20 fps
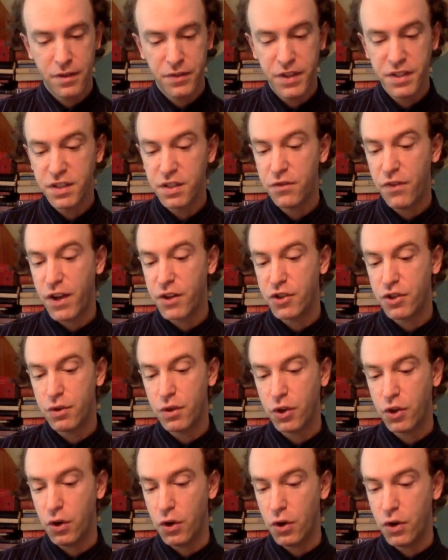This
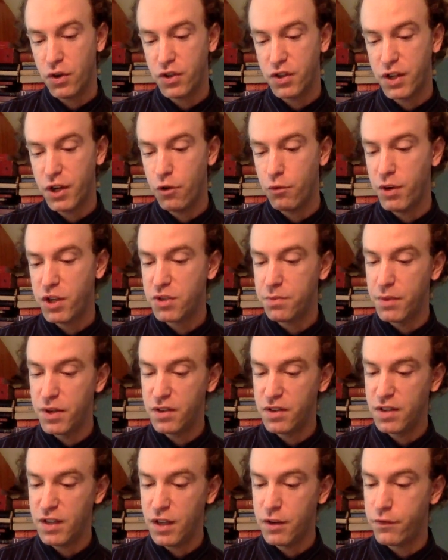adventure occurred near
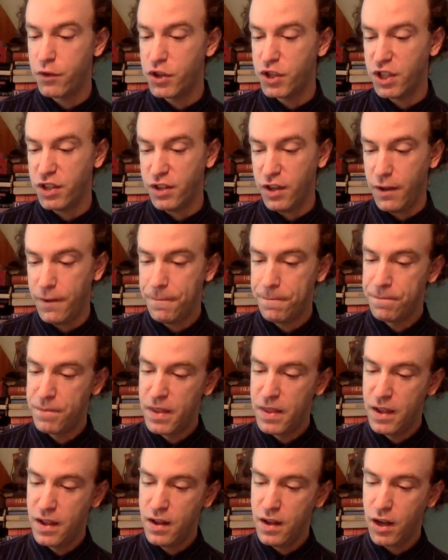Richmond in Virginia.
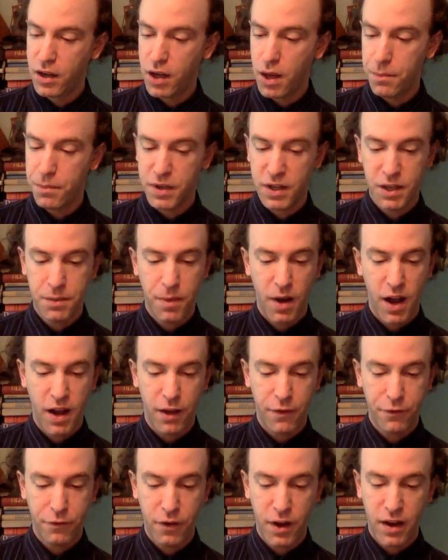Accompanied by
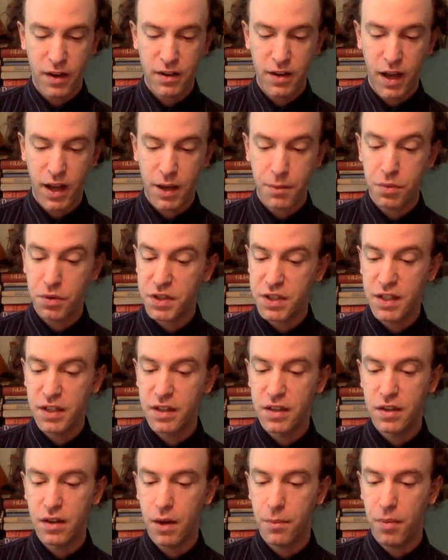a friend, I had
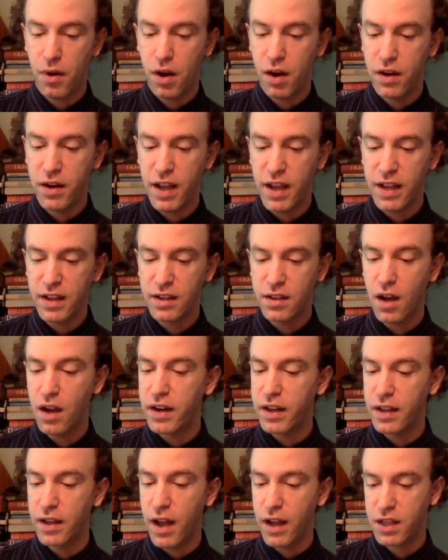proceeded upon a
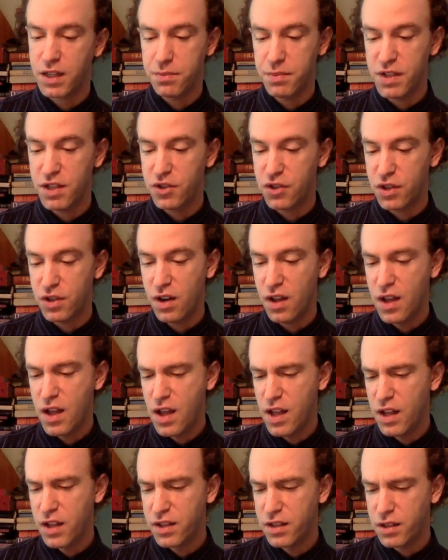gunning expedition
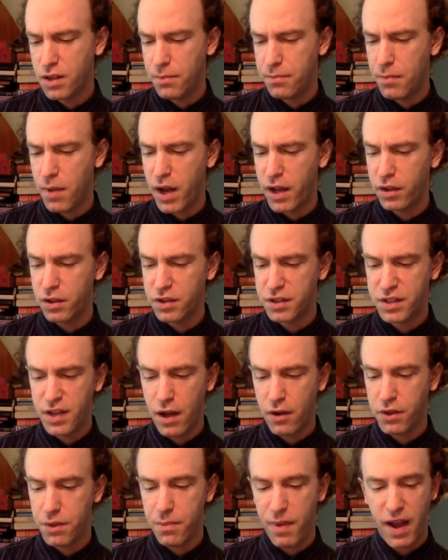some miles
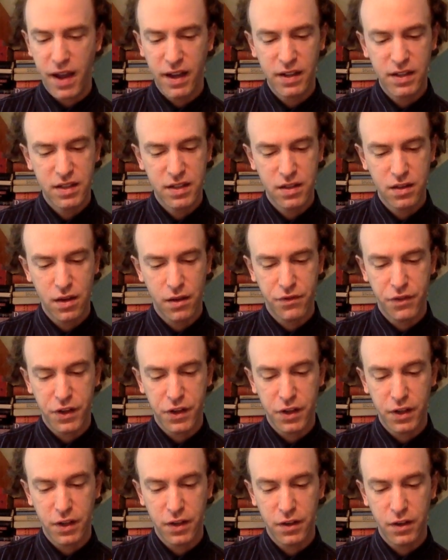down the banks of
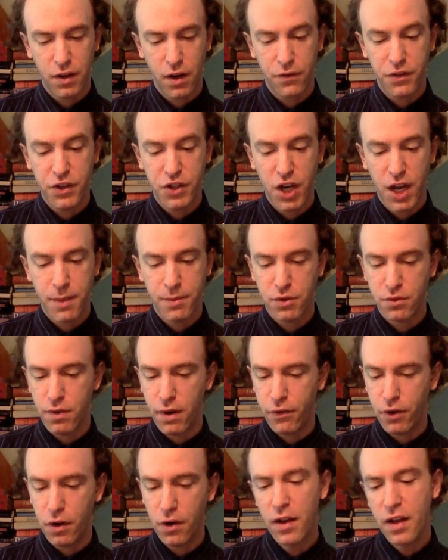the James
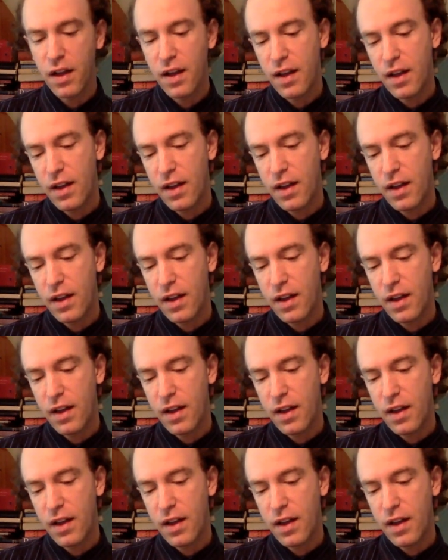River.